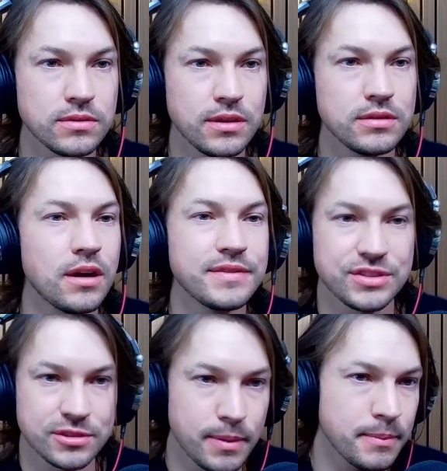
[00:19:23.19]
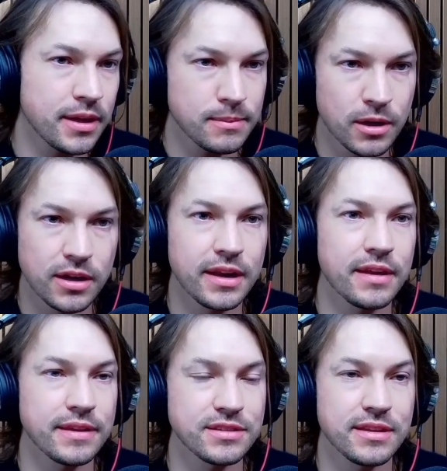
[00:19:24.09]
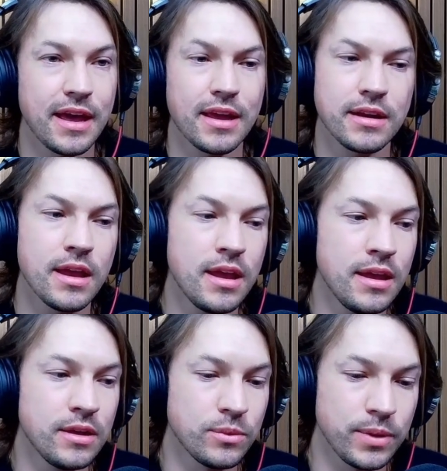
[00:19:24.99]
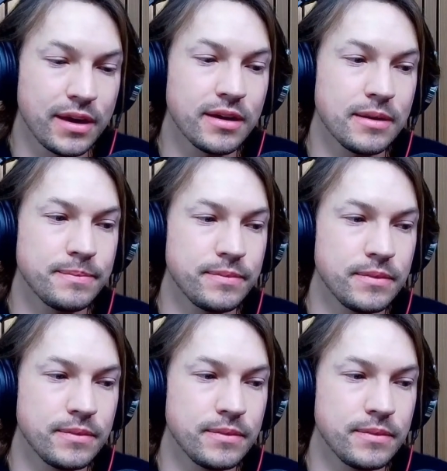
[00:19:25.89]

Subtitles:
and obviously spend money on marketing and things like that. And we ended up,